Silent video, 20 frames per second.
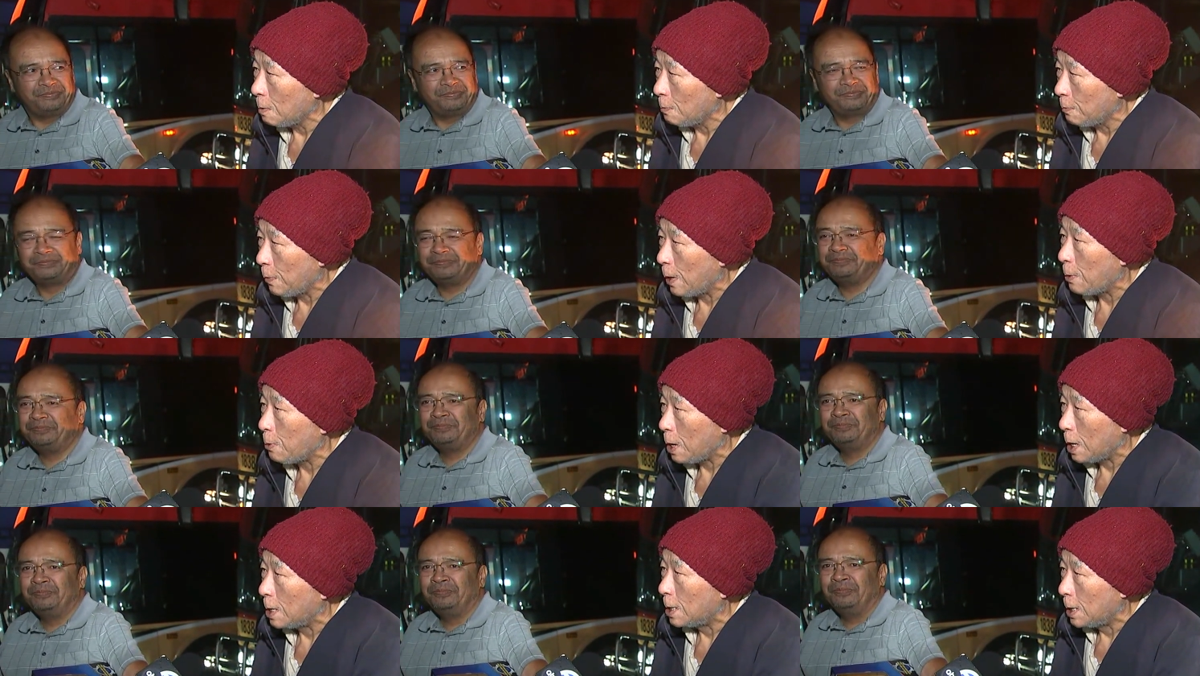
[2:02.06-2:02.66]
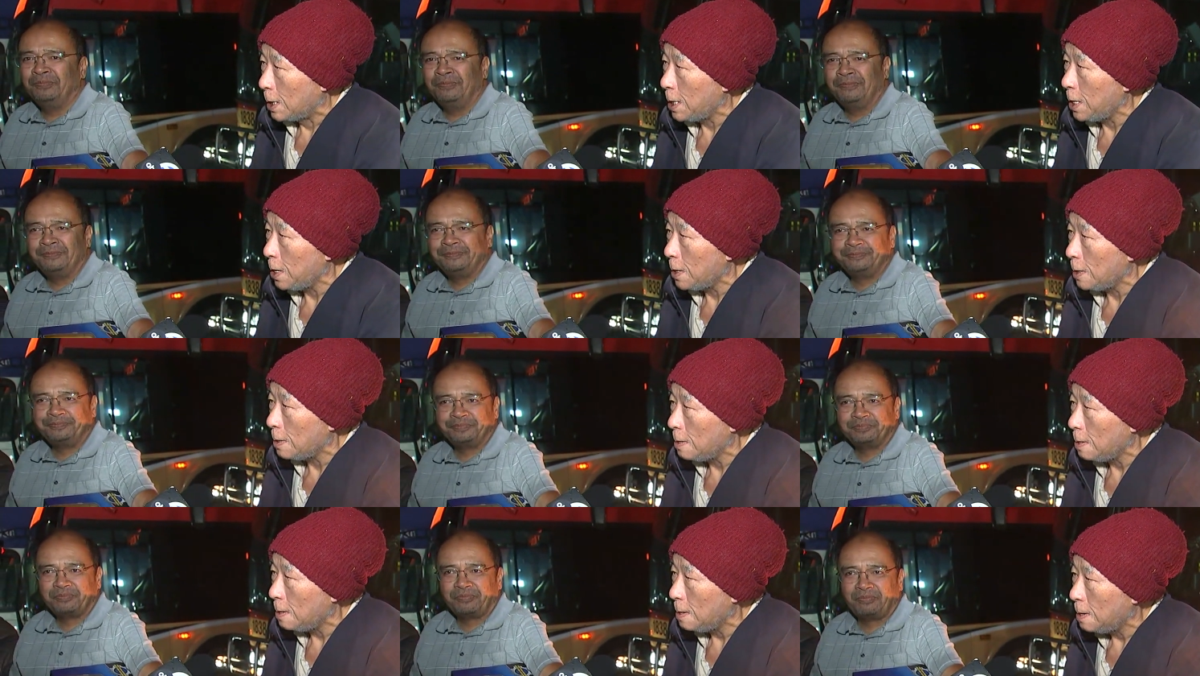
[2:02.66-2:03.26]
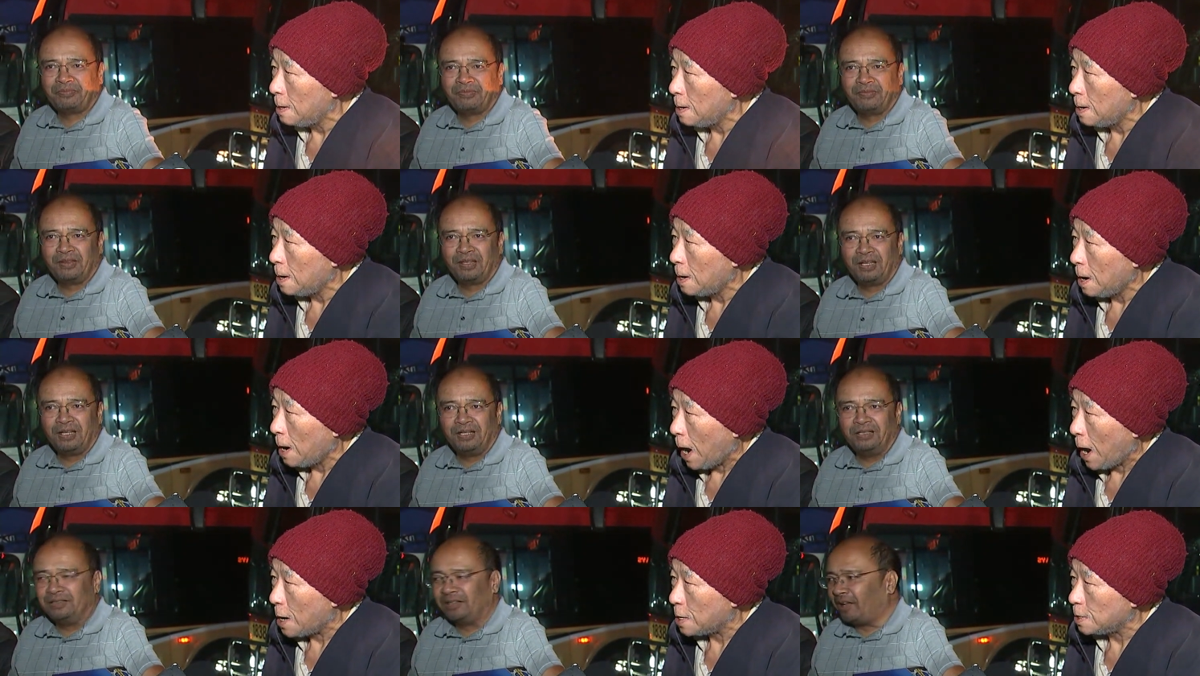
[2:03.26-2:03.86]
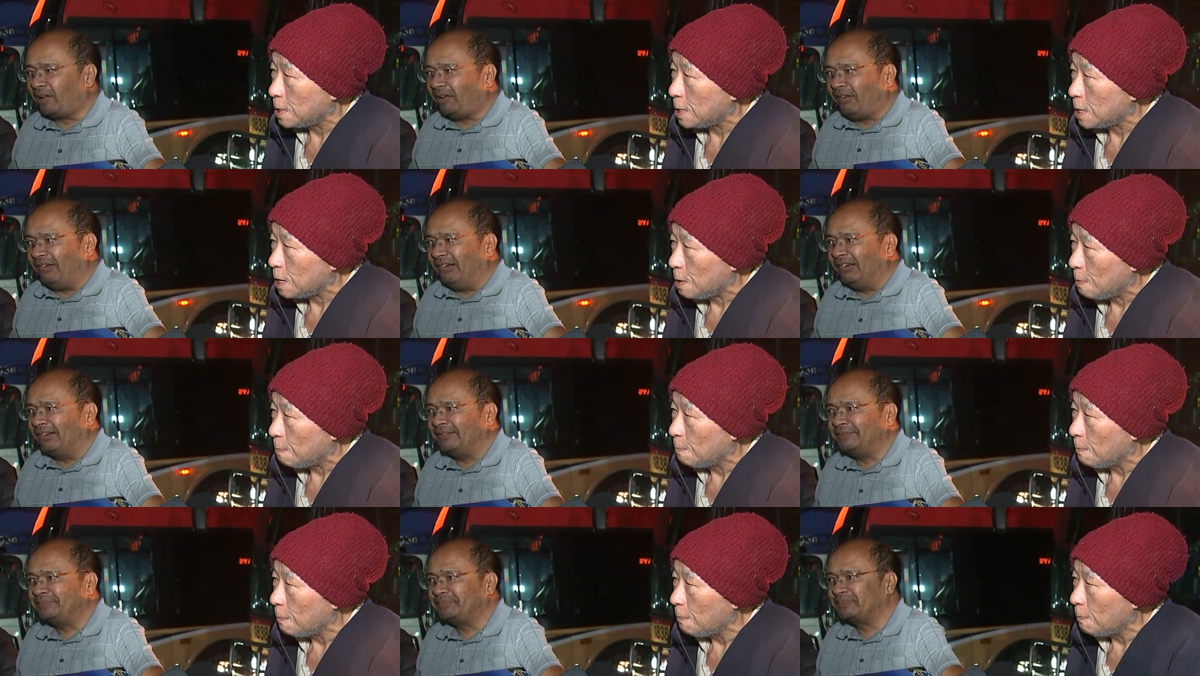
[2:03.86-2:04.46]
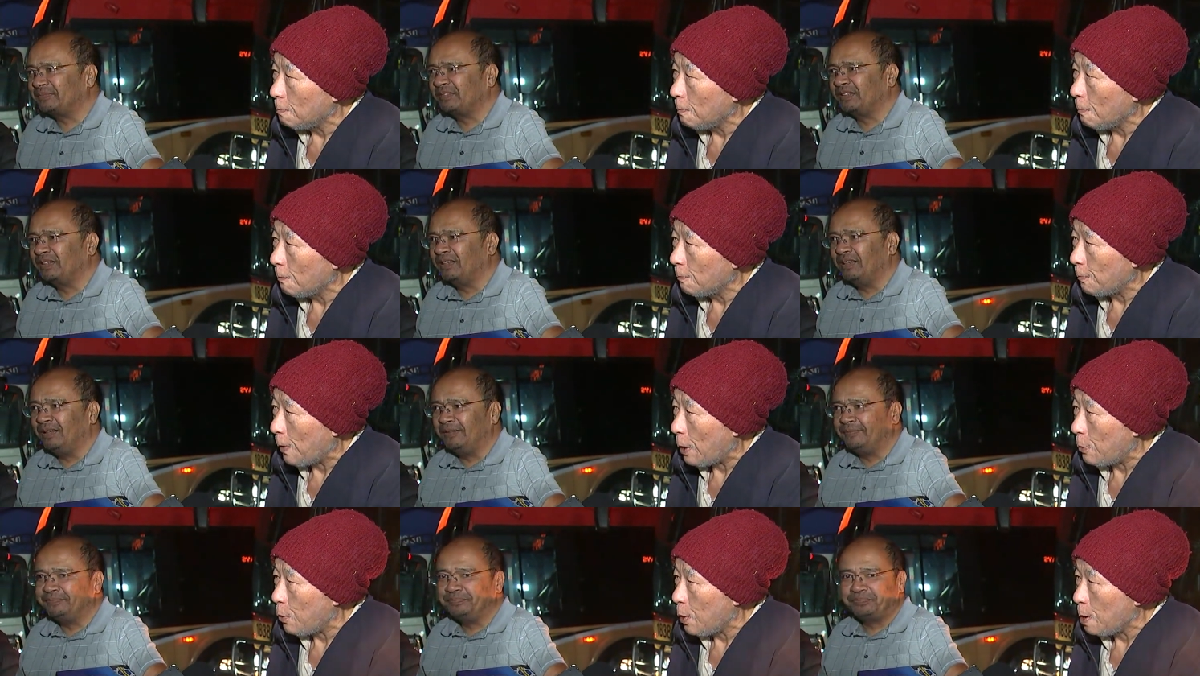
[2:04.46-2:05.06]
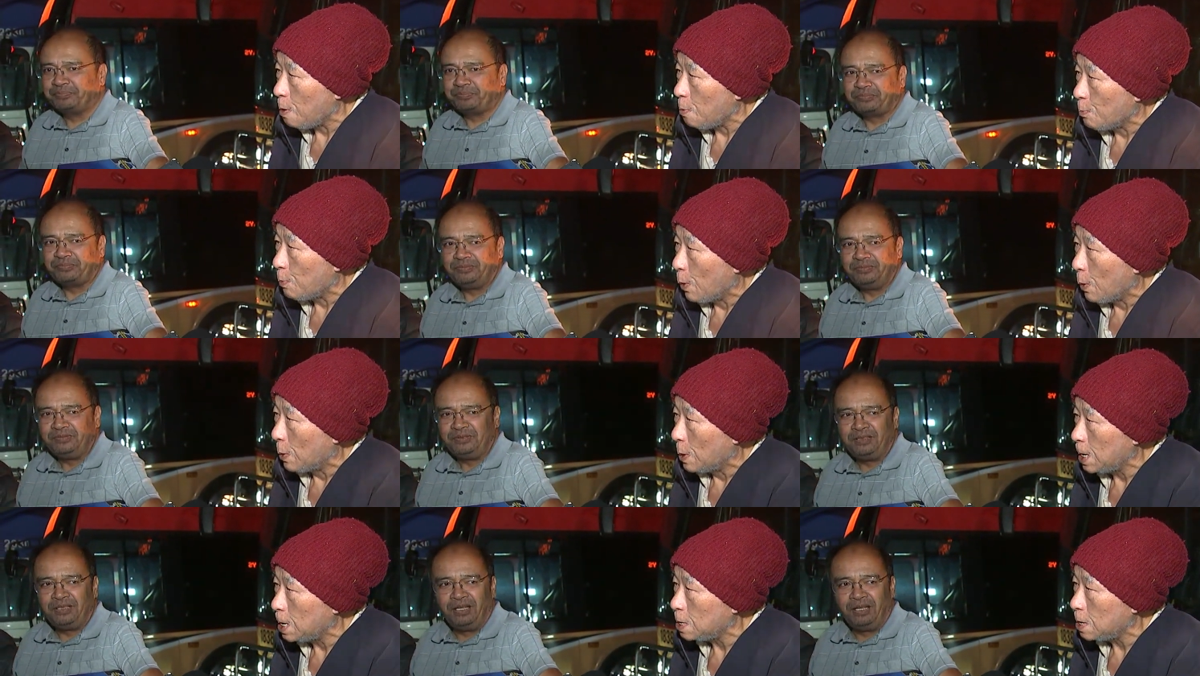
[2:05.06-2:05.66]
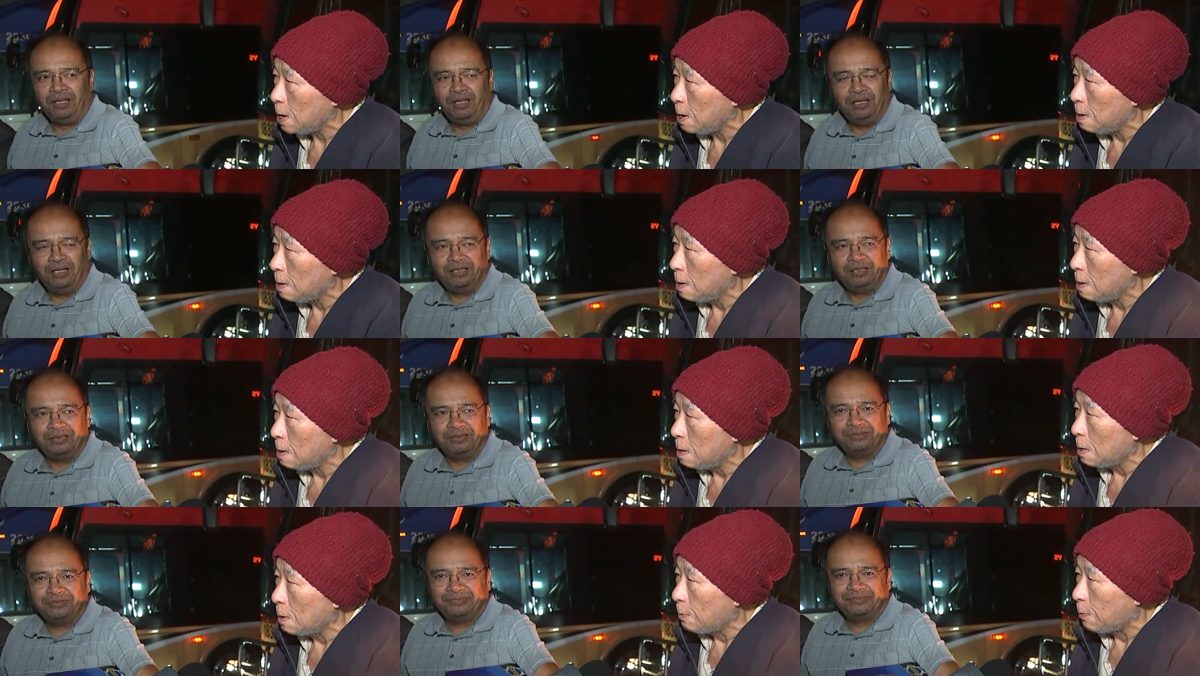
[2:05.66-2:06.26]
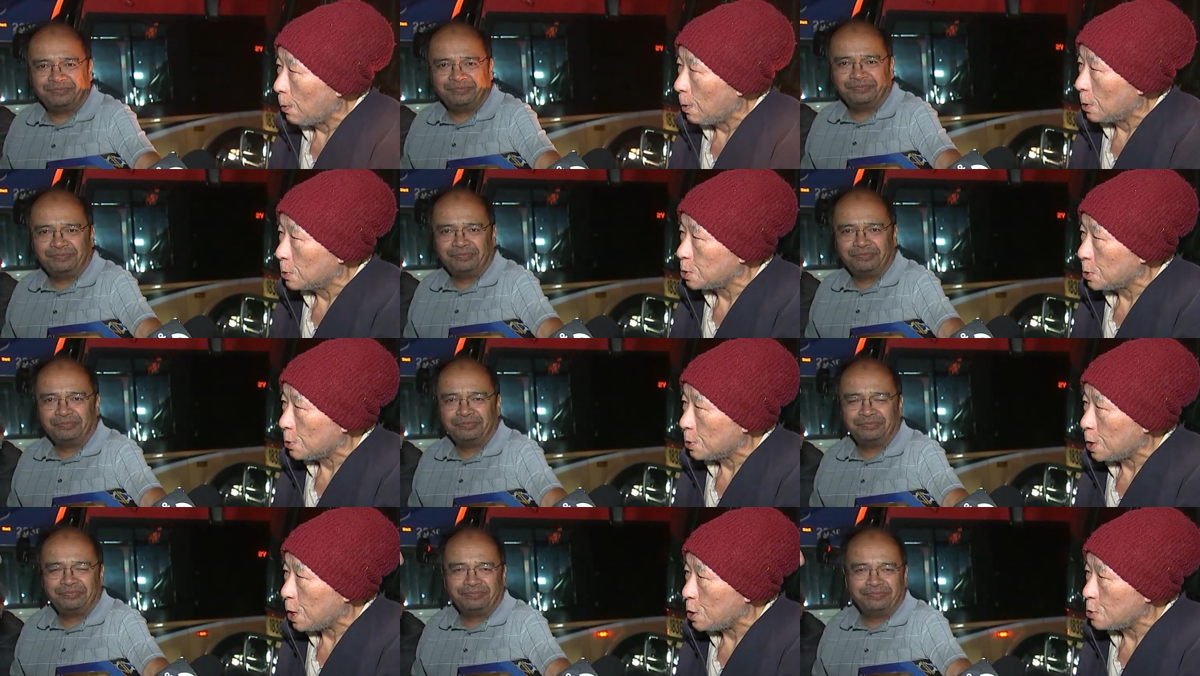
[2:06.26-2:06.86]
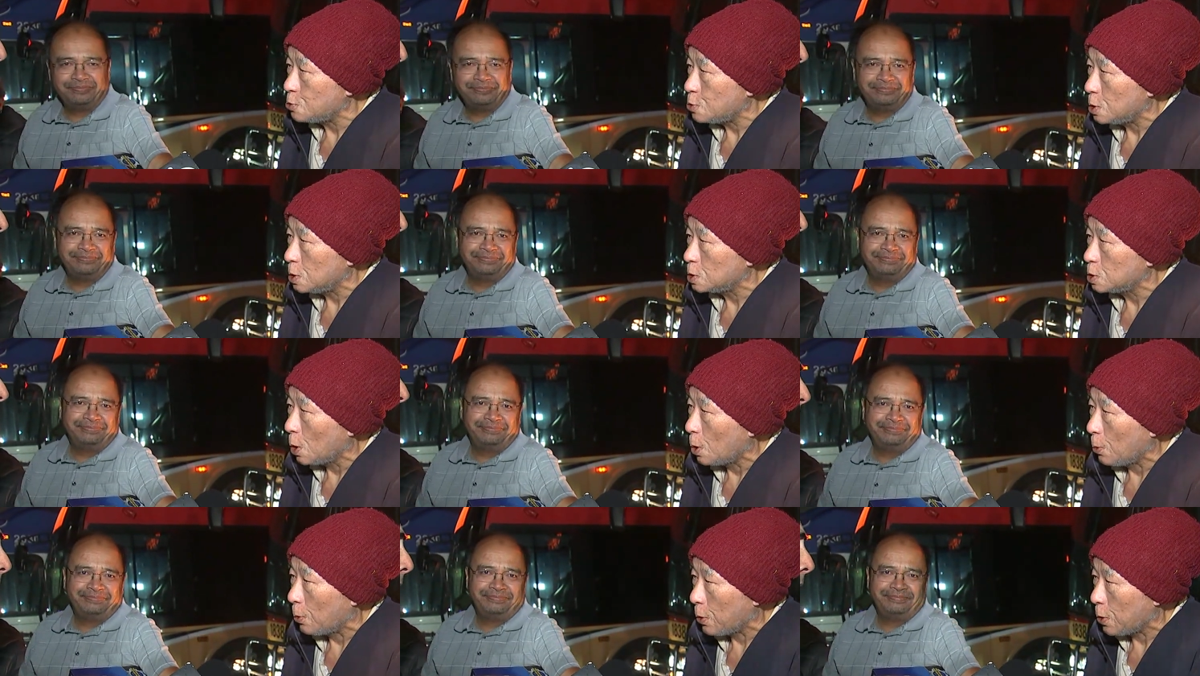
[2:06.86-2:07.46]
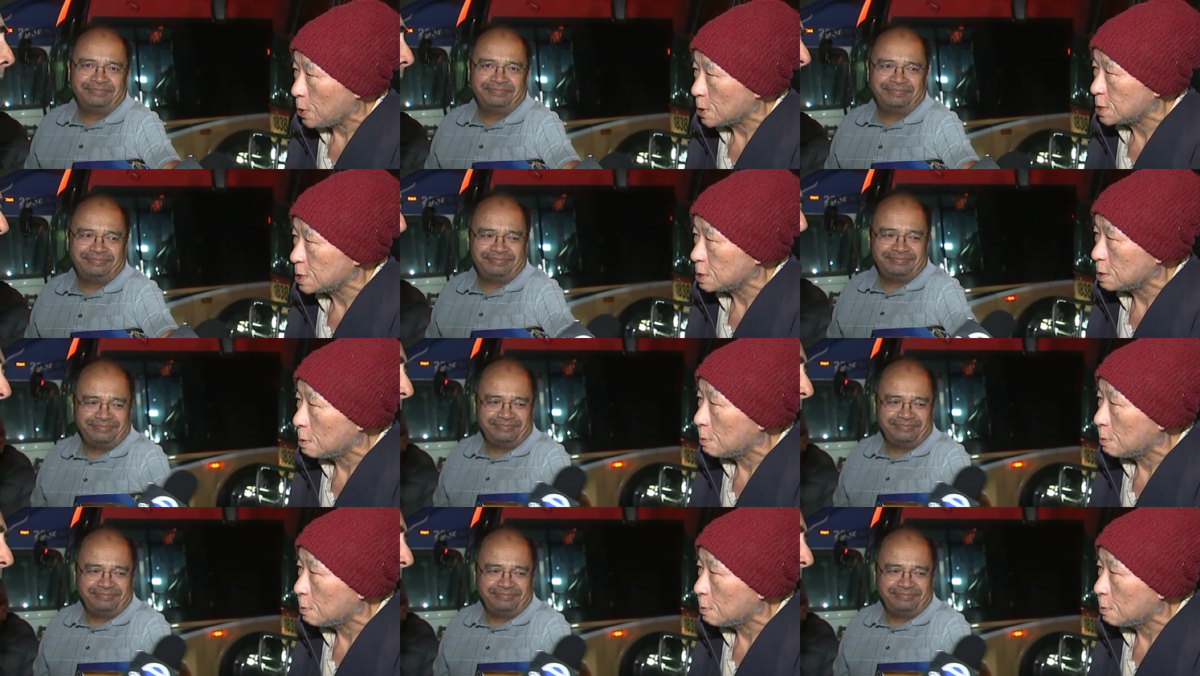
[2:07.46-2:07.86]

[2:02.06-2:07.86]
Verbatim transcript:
Speaker 1: very earlier, and very important, yes, for donation toys.